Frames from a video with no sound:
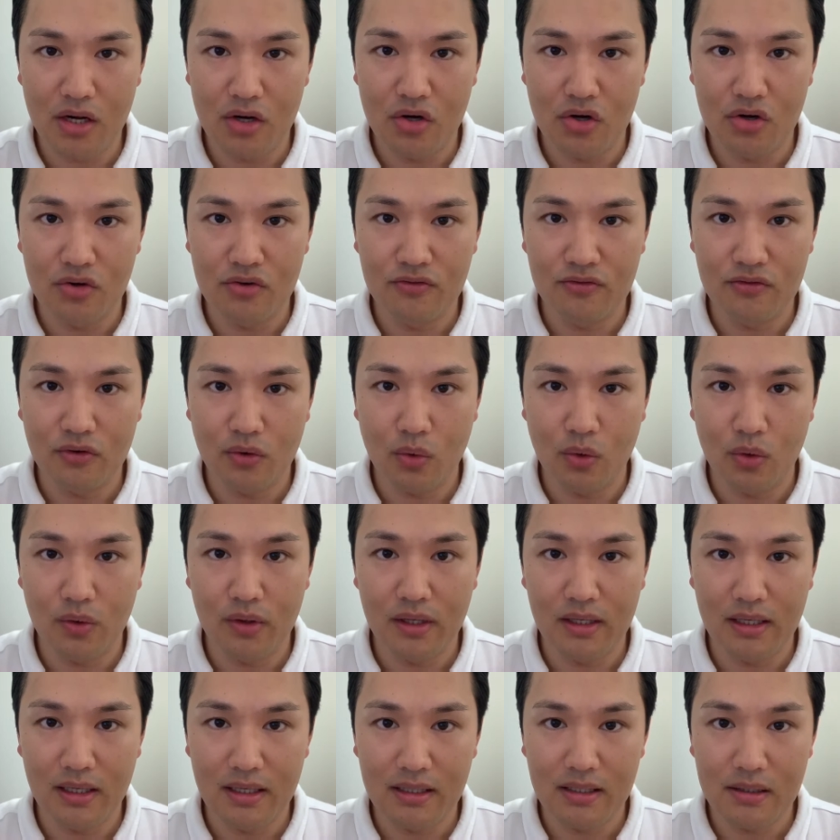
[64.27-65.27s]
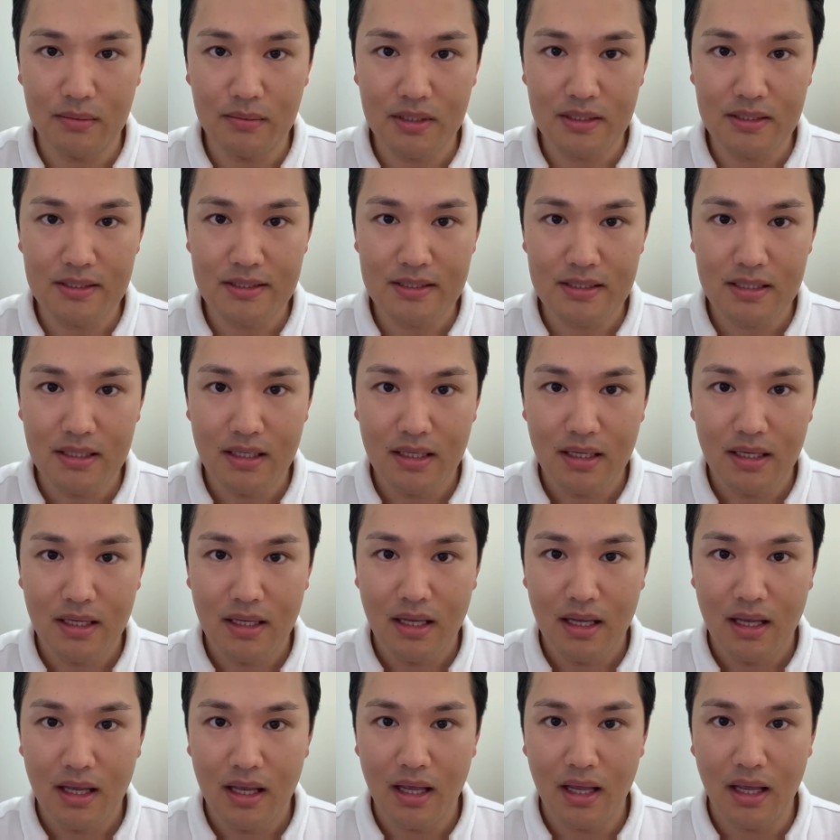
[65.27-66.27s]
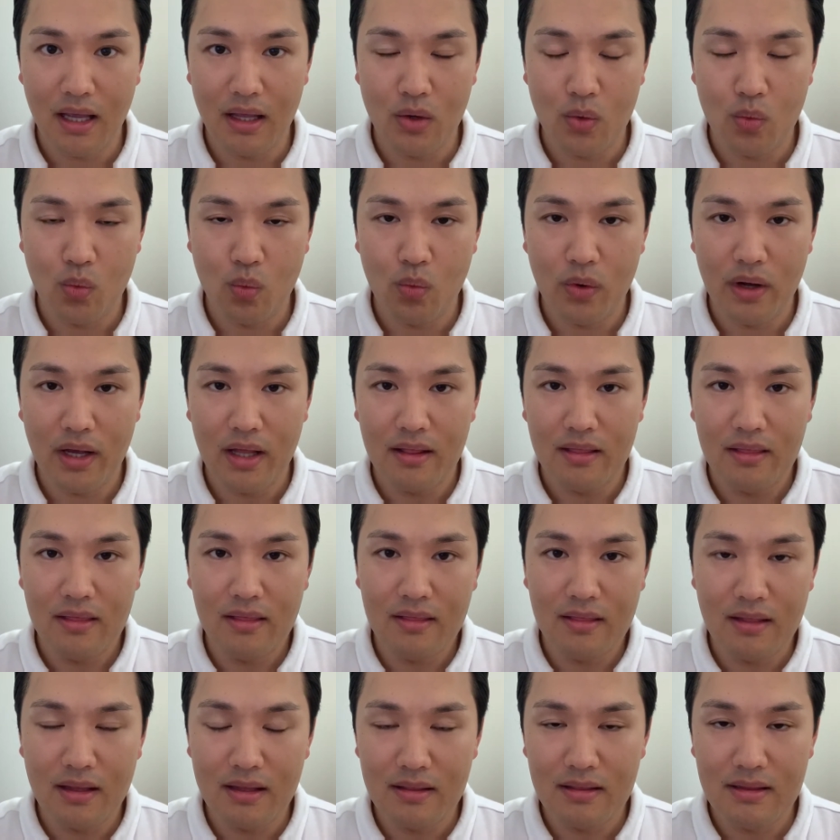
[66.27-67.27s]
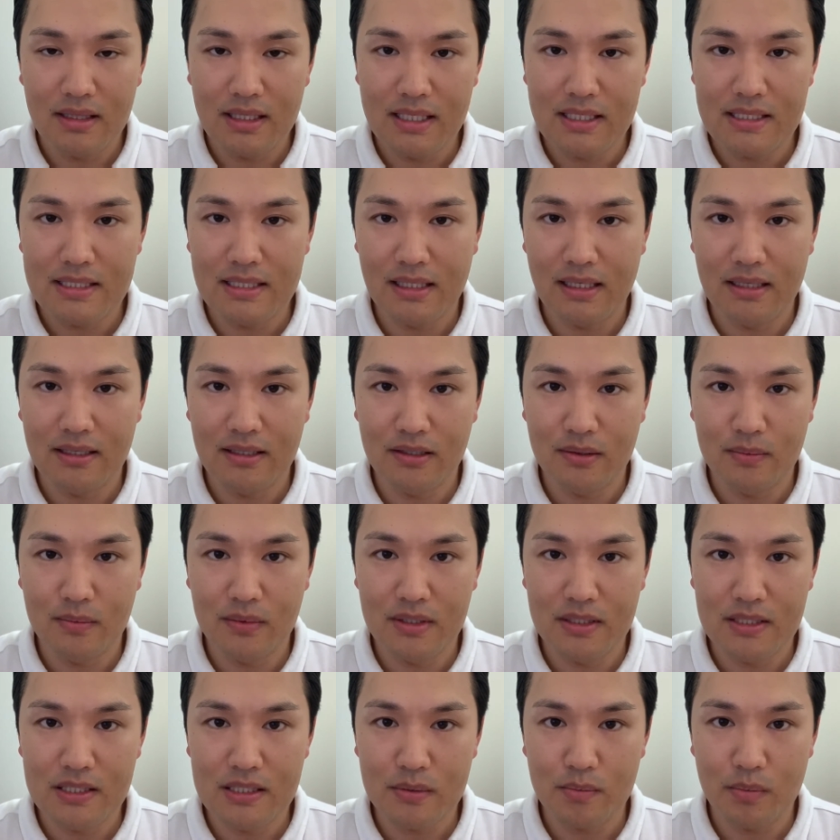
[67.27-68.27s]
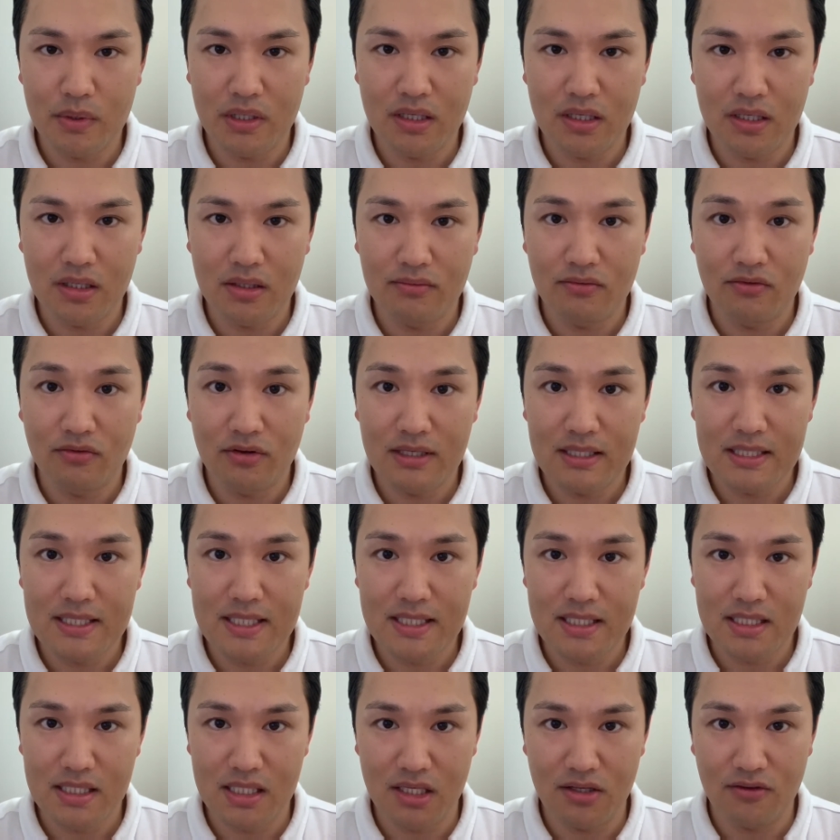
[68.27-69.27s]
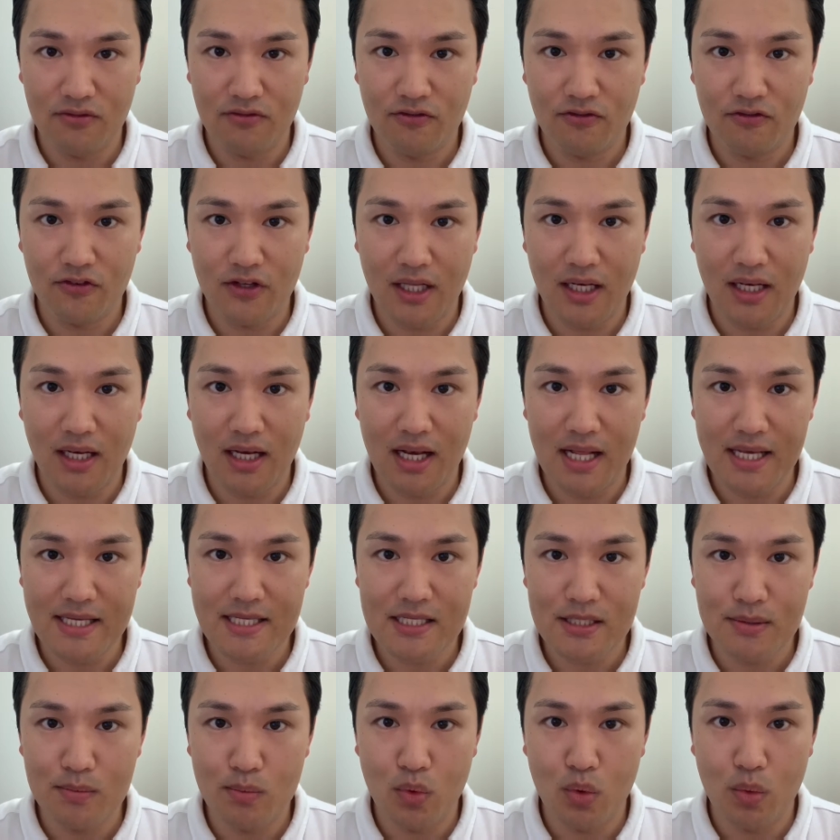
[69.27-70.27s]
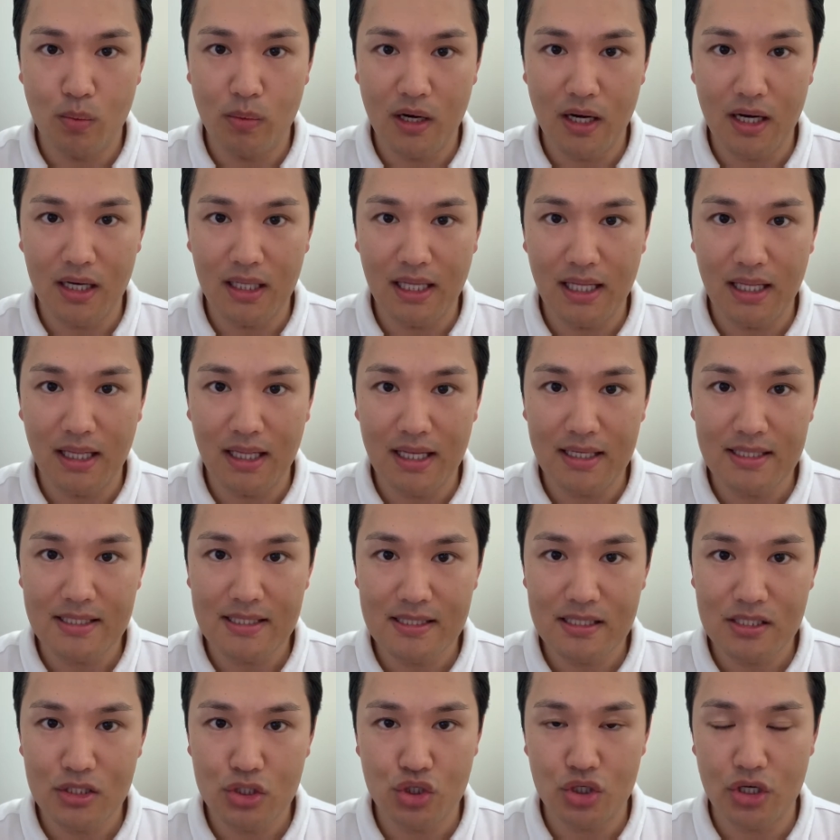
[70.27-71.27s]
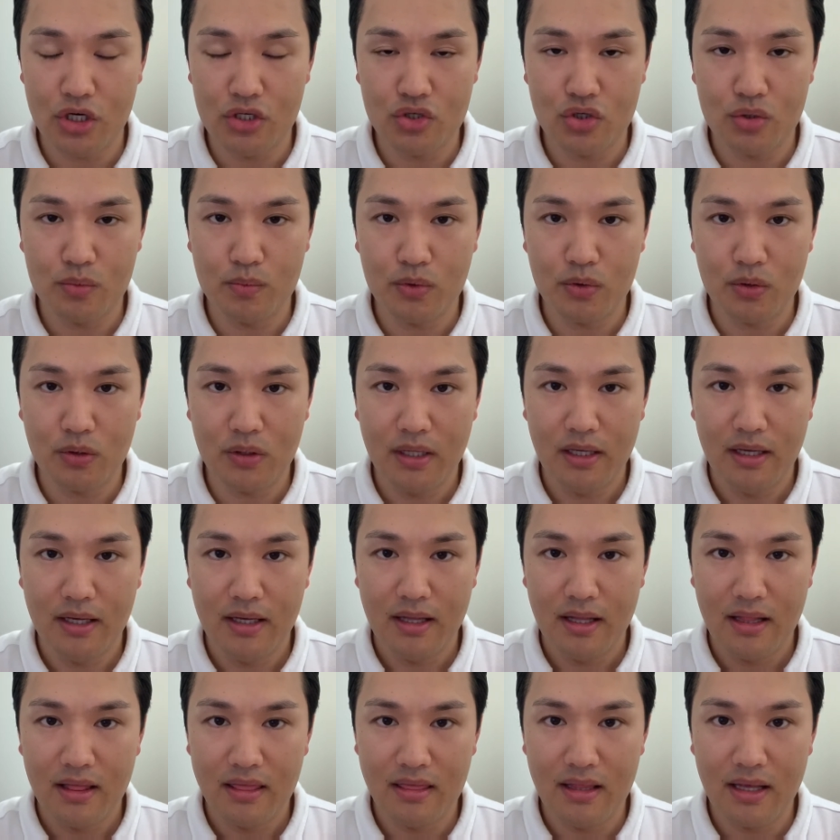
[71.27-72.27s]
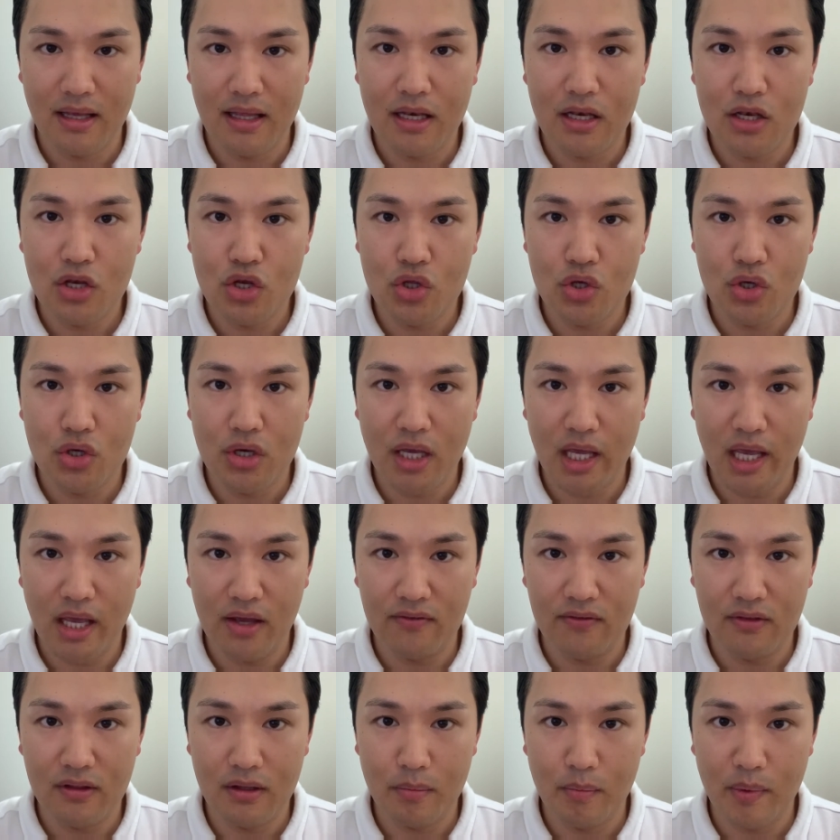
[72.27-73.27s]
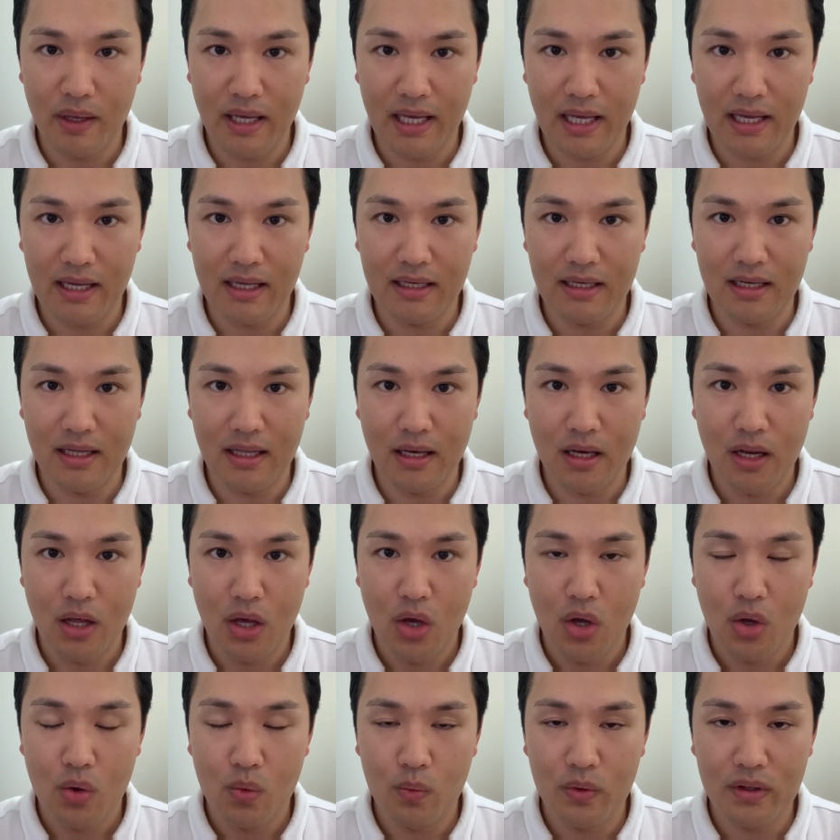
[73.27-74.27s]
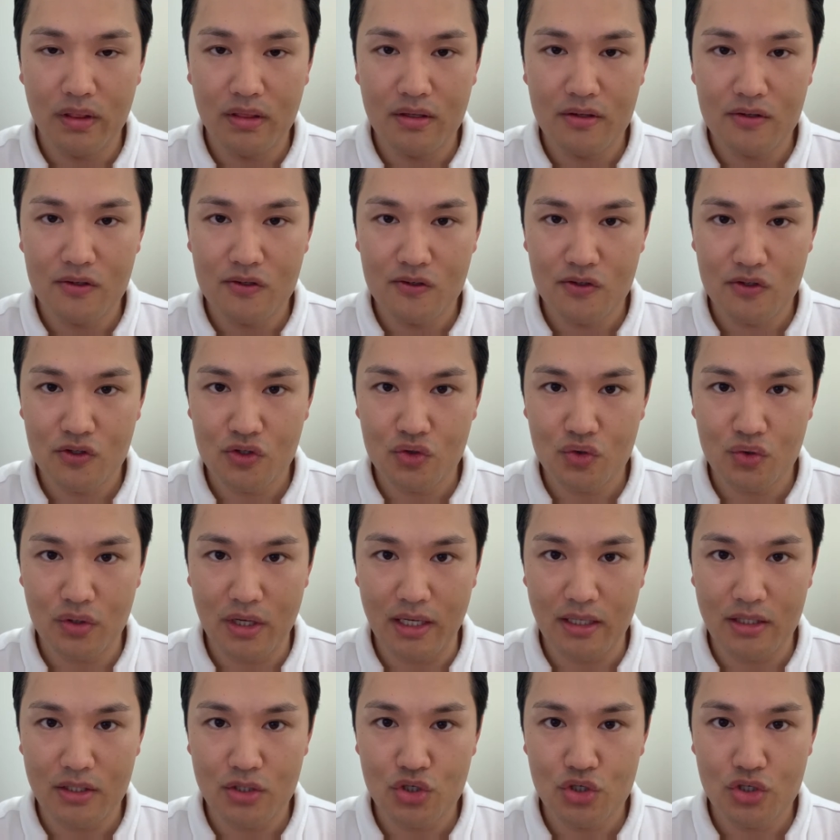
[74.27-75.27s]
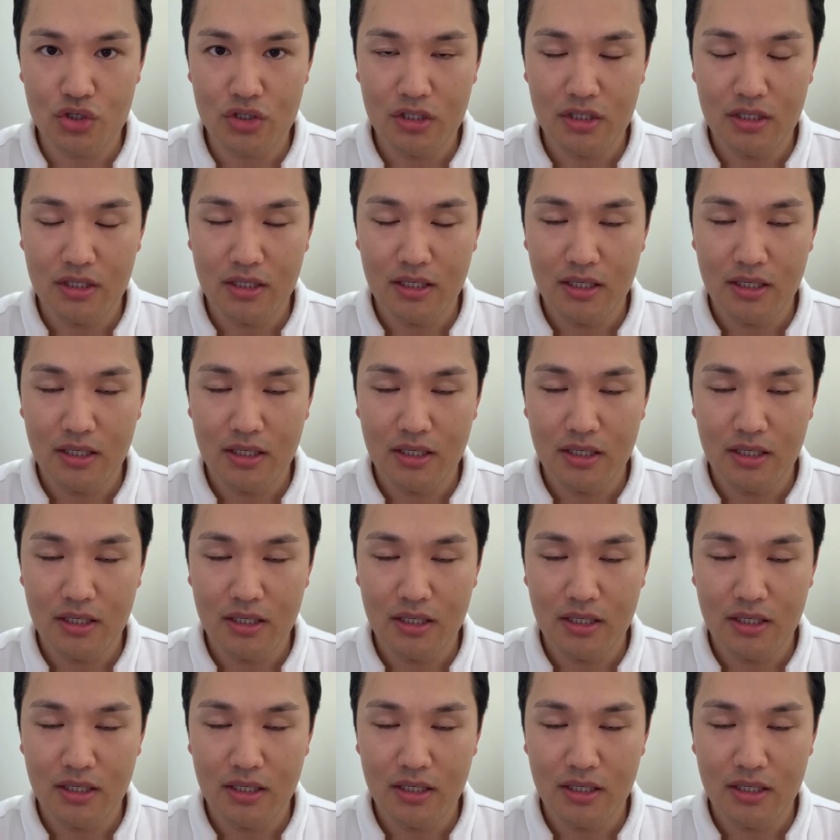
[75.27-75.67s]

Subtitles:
of all the ligaments. And when these ligaments become stiff and less mobile and less stretchable, then you have the pain. And with the stretch,